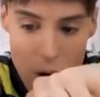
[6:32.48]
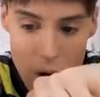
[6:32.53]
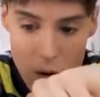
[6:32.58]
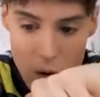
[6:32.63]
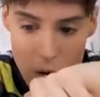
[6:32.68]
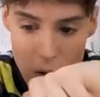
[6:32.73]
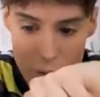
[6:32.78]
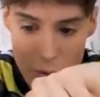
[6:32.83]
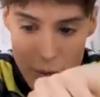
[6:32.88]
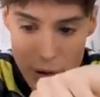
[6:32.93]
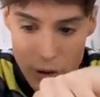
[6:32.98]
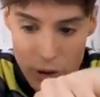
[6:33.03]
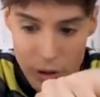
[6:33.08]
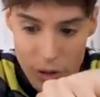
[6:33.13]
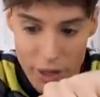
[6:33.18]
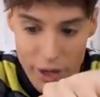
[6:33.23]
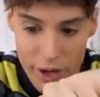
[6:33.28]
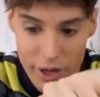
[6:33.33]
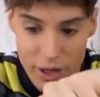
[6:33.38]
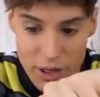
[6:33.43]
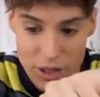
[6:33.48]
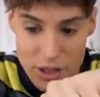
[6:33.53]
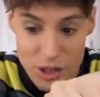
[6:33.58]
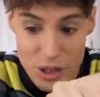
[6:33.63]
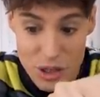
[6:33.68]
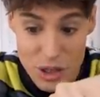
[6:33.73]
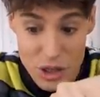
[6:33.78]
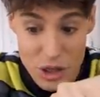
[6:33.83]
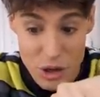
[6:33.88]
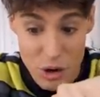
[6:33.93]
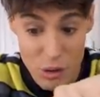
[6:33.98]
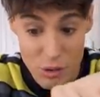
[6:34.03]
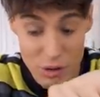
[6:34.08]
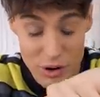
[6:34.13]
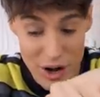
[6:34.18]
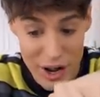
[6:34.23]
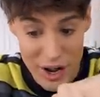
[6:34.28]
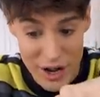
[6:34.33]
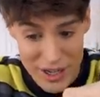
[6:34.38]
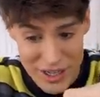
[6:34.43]
Oh my god, that cut's so
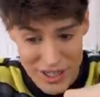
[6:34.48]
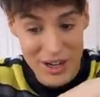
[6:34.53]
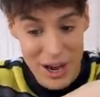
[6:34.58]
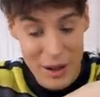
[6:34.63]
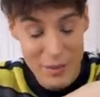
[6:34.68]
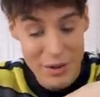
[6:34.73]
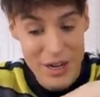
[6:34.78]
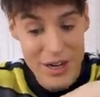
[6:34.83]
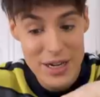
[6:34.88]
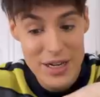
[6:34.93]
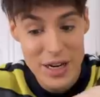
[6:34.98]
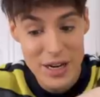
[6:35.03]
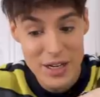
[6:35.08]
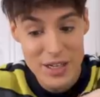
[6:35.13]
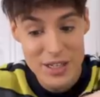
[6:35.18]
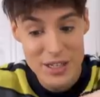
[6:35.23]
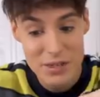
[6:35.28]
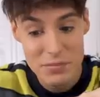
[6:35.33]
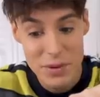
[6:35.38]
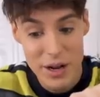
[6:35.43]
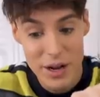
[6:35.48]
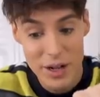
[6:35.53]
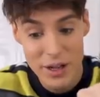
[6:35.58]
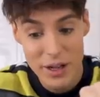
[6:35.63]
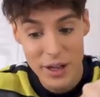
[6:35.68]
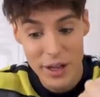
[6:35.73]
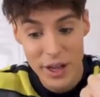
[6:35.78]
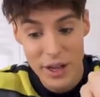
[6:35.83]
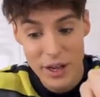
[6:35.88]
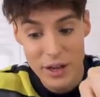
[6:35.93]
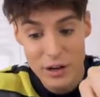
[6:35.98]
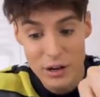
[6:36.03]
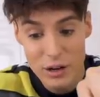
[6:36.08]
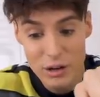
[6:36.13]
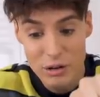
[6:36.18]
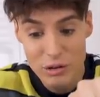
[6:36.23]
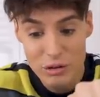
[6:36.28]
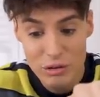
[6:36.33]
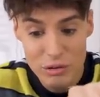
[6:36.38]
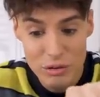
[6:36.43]
nice. I mean, it does smell
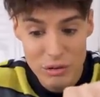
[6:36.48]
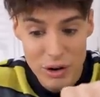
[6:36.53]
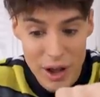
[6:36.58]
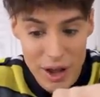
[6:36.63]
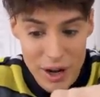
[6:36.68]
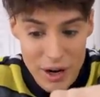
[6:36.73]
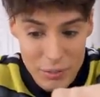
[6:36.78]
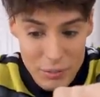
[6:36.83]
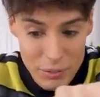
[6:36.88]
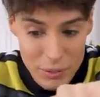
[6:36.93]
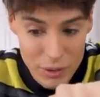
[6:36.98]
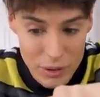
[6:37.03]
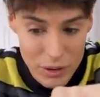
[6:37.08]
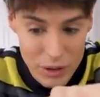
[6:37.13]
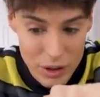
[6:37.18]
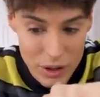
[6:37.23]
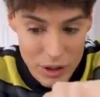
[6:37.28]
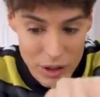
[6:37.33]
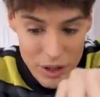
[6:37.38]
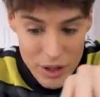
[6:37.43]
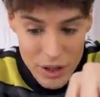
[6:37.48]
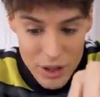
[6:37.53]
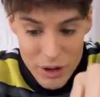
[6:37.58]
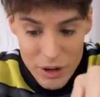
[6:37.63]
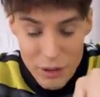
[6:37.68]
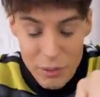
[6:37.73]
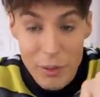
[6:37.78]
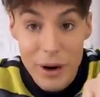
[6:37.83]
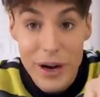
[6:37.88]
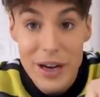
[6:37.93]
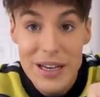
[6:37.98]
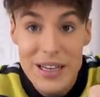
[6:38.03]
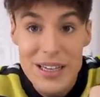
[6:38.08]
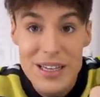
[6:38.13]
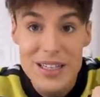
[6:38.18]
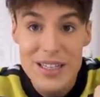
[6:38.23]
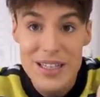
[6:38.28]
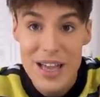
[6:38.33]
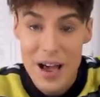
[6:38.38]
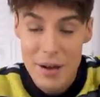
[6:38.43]
incredible. Wait,
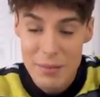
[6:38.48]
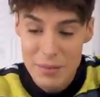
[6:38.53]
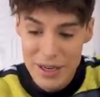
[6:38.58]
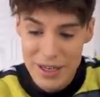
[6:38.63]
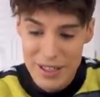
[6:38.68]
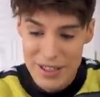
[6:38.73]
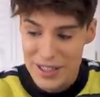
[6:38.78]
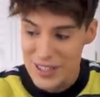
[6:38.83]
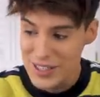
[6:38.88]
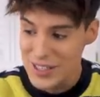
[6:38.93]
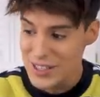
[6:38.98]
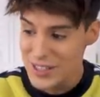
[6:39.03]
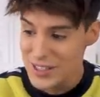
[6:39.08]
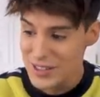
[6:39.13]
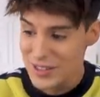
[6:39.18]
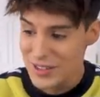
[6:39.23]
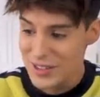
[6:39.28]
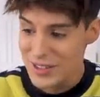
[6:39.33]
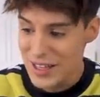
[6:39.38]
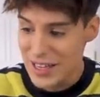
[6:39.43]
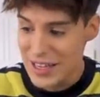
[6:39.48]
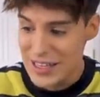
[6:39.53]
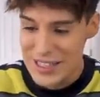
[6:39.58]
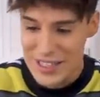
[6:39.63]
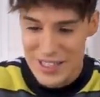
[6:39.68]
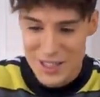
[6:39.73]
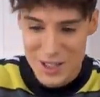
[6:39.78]
does that mean this is this